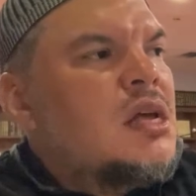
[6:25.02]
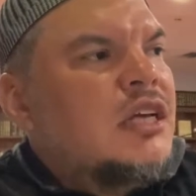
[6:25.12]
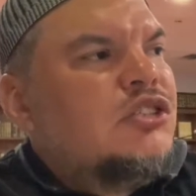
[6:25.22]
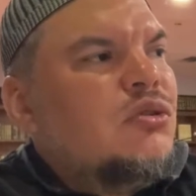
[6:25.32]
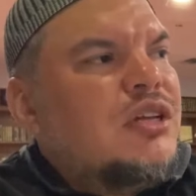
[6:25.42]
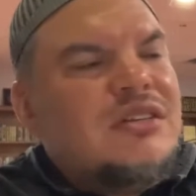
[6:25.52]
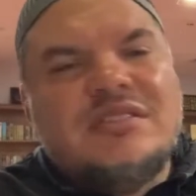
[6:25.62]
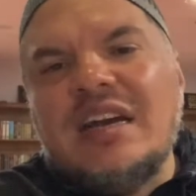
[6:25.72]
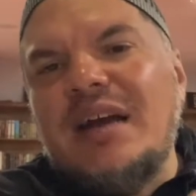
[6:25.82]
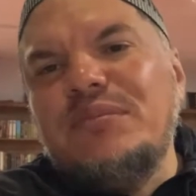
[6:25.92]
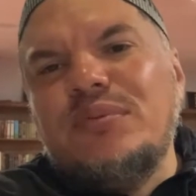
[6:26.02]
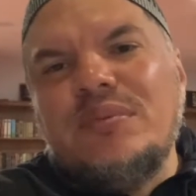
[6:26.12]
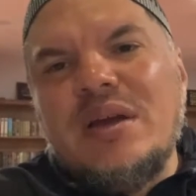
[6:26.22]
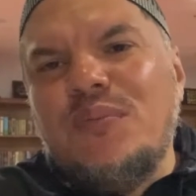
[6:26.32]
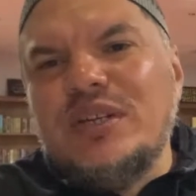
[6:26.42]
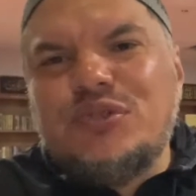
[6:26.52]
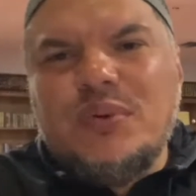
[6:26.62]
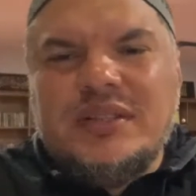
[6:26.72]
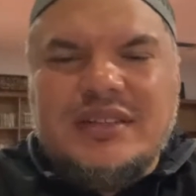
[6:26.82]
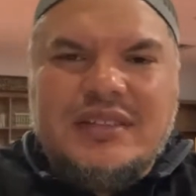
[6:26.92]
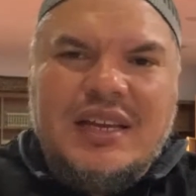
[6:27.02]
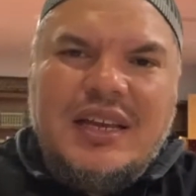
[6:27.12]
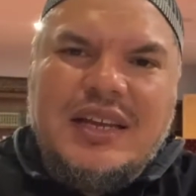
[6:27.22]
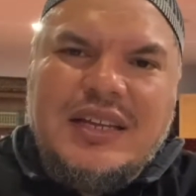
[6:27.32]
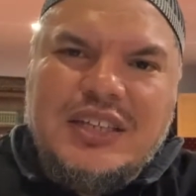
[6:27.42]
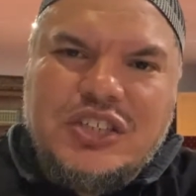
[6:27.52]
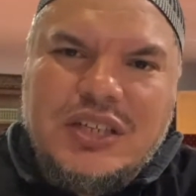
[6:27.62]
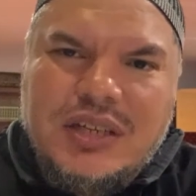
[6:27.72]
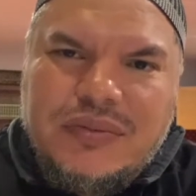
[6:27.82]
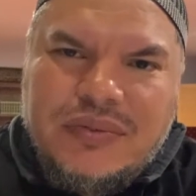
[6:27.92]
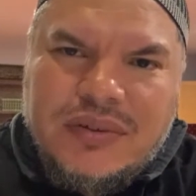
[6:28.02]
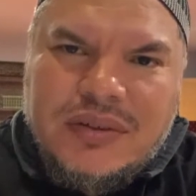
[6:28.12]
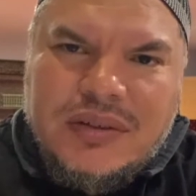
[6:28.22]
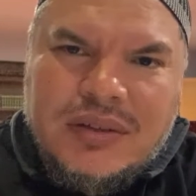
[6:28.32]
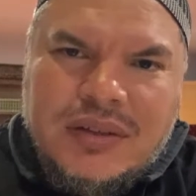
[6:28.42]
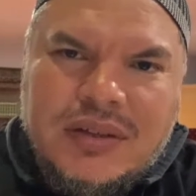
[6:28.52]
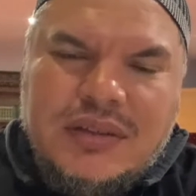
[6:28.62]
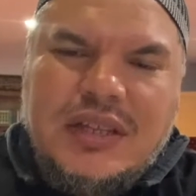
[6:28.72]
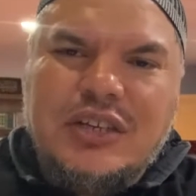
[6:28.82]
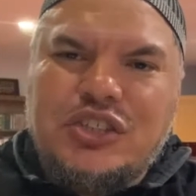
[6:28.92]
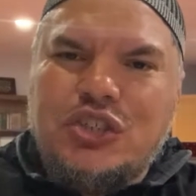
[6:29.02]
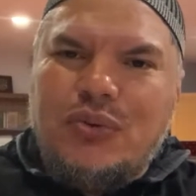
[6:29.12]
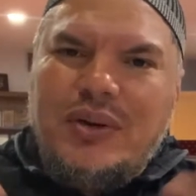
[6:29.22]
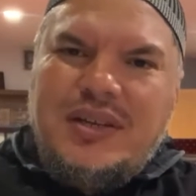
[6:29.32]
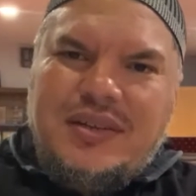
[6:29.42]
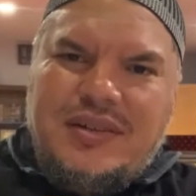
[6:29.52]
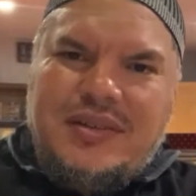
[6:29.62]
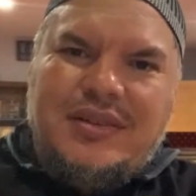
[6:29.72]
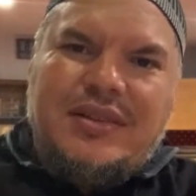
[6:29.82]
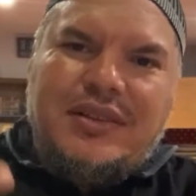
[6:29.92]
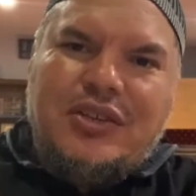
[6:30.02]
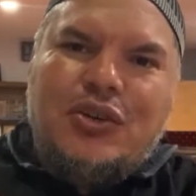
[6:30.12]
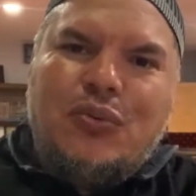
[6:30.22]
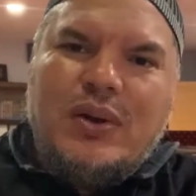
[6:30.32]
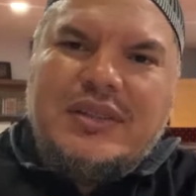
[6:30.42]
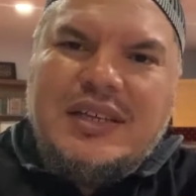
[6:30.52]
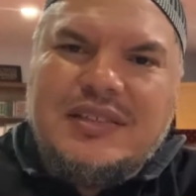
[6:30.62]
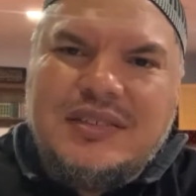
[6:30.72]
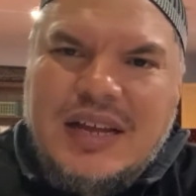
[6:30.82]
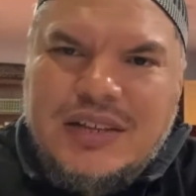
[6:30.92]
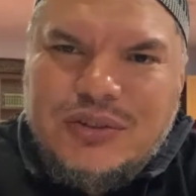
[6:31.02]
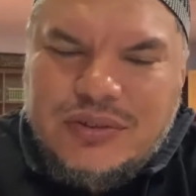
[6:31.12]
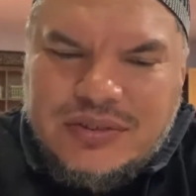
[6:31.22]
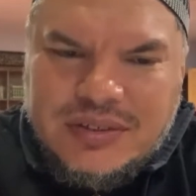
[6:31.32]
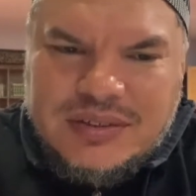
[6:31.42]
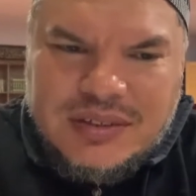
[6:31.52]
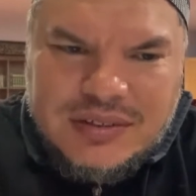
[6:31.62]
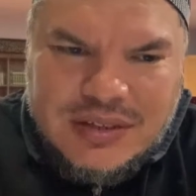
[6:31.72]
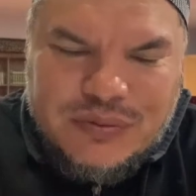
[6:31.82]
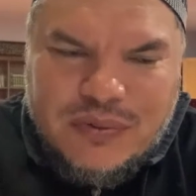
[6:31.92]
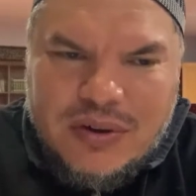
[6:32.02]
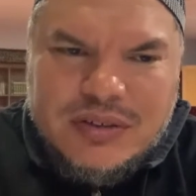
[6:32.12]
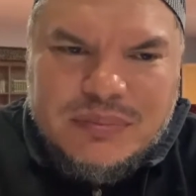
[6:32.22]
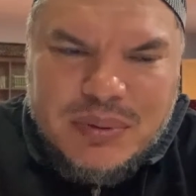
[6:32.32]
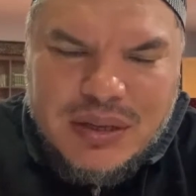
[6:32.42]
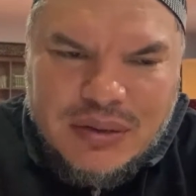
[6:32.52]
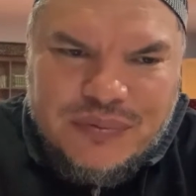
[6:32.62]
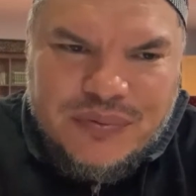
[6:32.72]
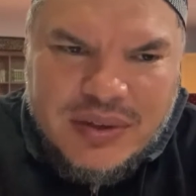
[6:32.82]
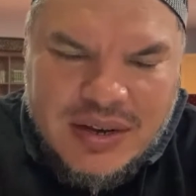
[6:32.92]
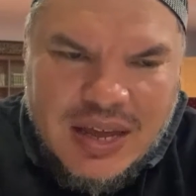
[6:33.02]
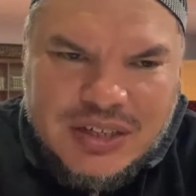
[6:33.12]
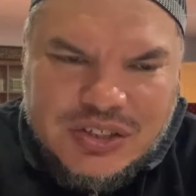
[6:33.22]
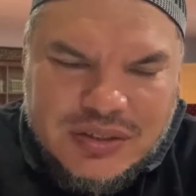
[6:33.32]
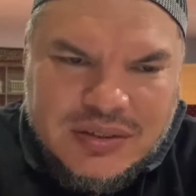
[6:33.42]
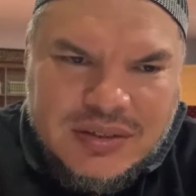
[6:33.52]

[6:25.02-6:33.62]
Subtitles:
And so there's times in which when they're taking initiative, they're showing, where they stand on certain things as far as belief and action.